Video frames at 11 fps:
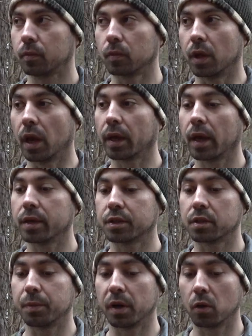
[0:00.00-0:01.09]
yeah, guys,
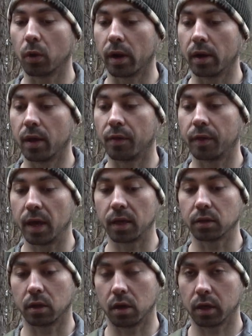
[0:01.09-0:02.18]
just be aware that
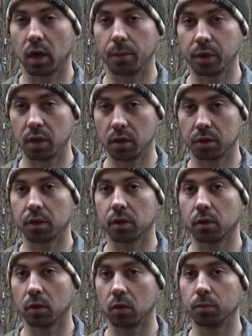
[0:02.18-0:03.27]
things are coming into your
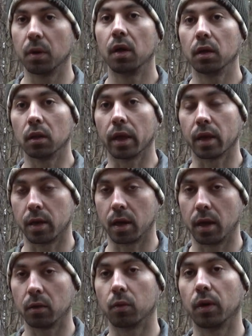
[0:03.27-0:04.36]
home late at
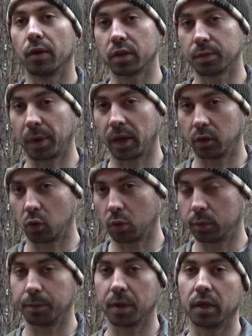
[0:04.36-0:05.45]
night, whether it's
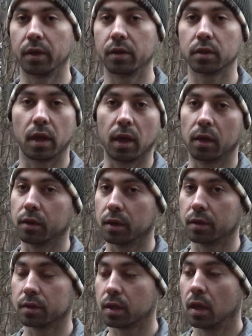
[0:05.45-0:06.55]
paranormal beings,
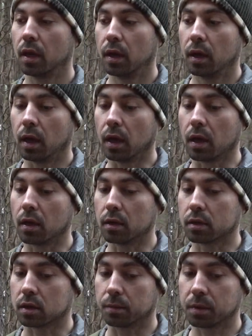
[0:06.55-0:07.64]
aliens, and
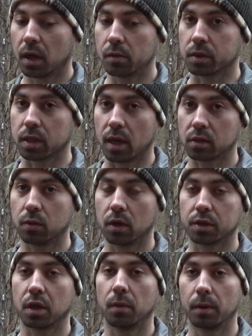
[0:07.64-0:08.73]
sometimes
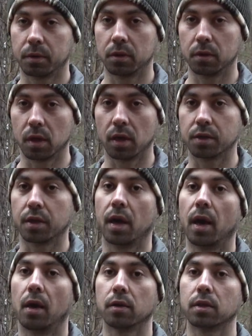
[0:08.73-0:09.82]
Sasquatch come up to the edge of the
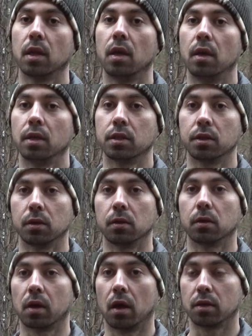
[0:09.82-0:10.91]
house
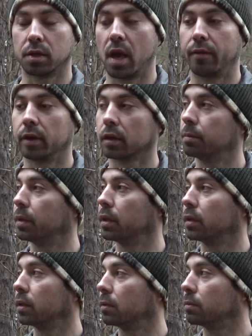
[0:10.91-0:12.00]
to cause havoc.
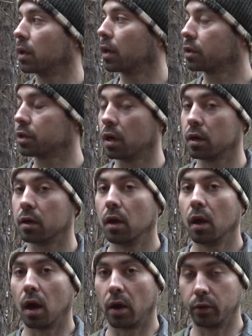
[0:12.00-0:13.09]
But yeah, Sean,
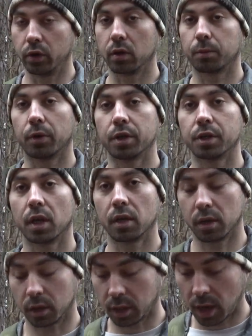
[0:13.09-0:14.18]
I really appreciate
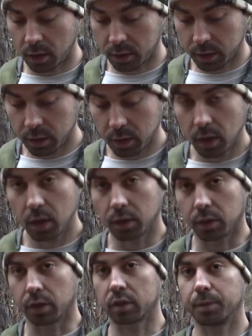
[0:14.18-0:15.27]
your encounter,
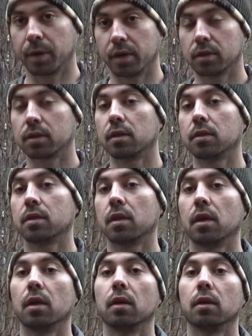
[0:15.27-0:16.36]
your experiences,
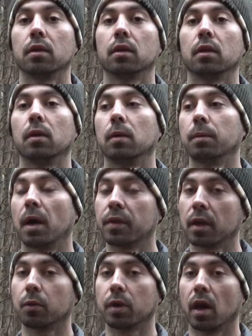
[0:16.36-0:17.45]
and I
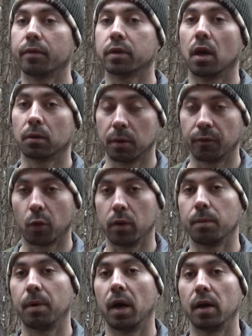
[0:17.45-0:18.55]
think we have talked before in
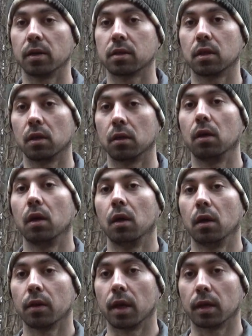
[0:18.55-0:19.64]
the past, so
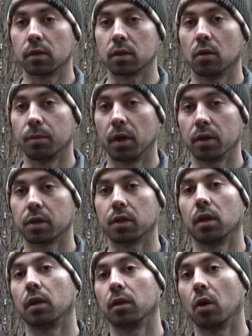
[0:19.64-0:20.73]
thank you so much,
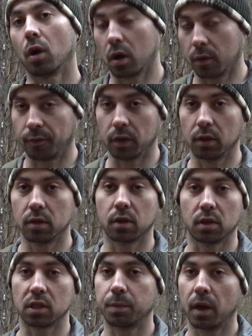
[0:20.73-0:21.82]
and no hard feelings on
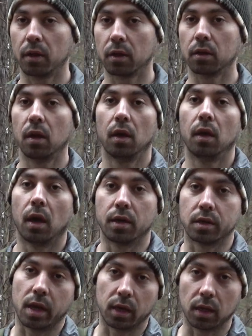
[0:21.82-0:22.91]
the spelling. I
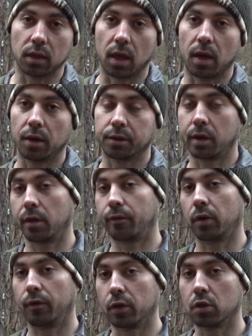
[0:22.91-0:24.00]
just had to get that out there
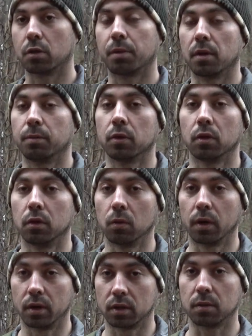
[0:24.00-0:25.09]
for future people who
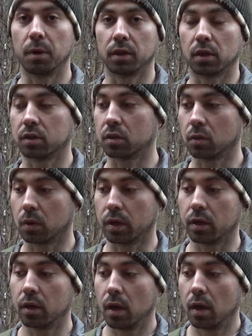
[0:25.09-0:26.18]
want to submit their
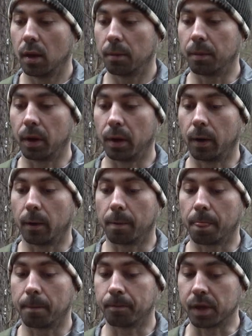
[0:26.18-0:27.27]
story. But
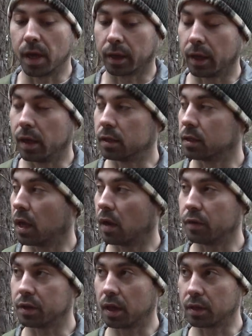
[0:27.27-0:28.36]
yeah, guys,
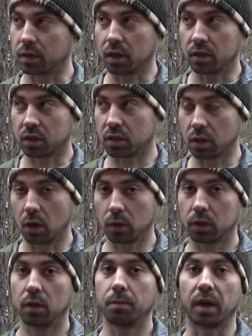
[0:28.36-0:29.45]
everything's getting
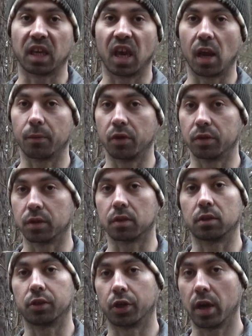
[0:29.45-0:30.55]
soaked. My camera is
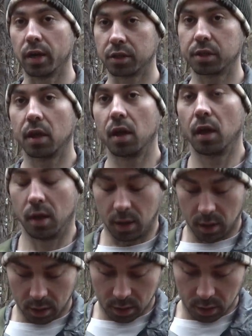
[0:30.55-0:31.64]
just drenched.
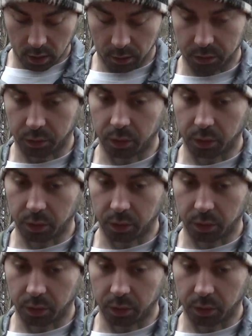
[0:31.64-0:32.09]
It was